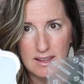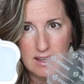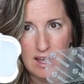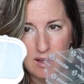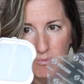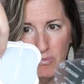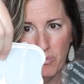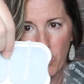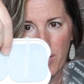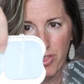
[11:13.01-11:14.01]
that came
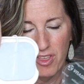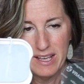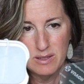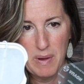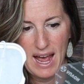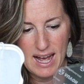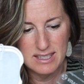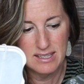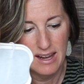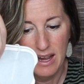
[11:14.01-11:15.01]
with these
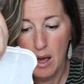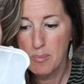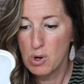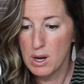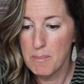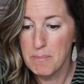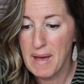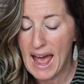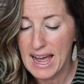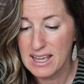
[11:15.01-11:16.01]
pads. Put it
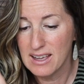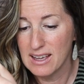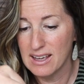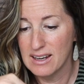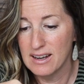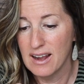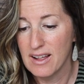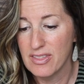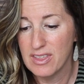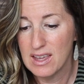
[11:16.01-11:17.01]
back in
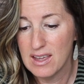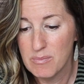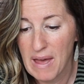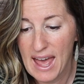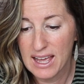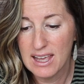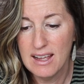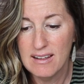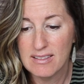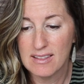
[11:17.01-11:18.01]
the
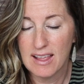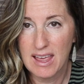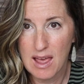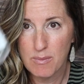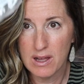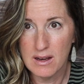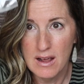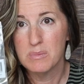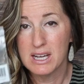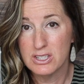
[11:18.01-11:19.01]
baggie that they came in
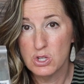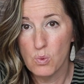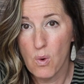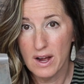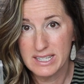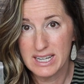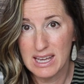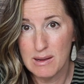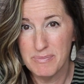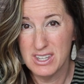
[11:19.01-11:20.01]
because you want to
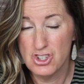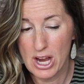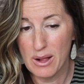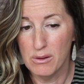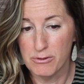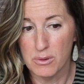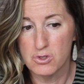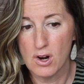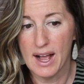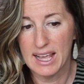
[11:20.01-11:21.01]
keep the gel from
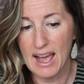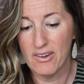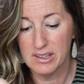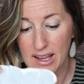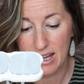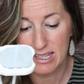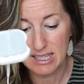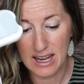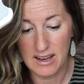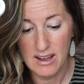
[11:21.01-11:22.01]
drying out. Like I
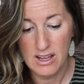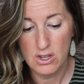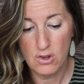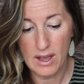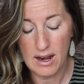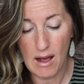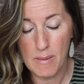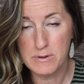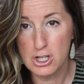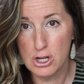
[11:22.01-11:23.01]
said, you get
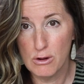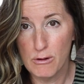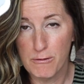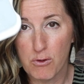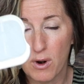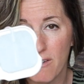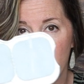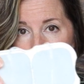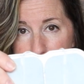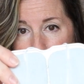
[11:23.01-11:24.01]
up to
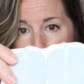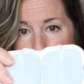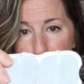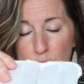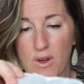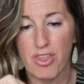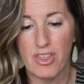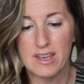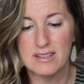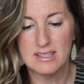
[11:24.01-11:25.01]
45 uses with
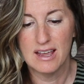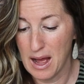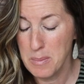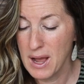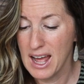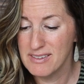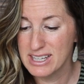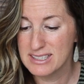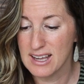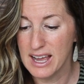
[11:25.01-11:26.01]
this. I'm kind of
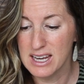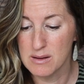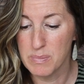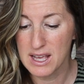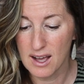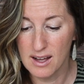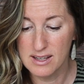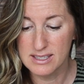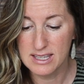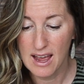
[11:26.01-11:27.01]
excited
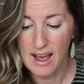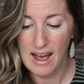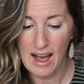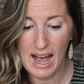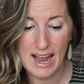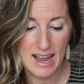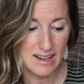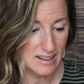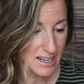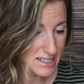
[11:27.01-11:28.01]
because
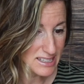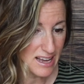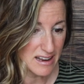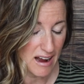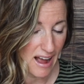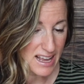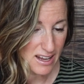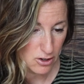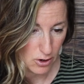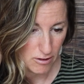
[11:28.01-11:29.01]
like I said, I
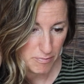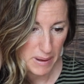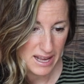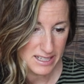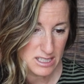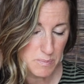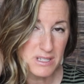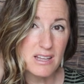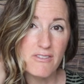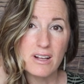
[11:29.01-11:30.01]
get nerve pain
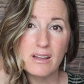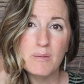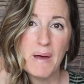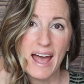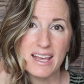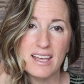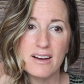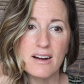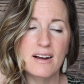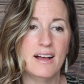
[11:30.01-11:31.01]
specifically back
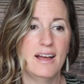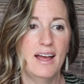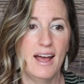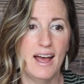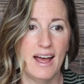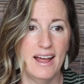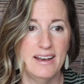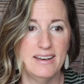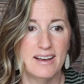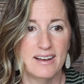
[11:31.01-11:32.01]
here,
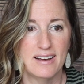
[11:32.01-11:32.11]
and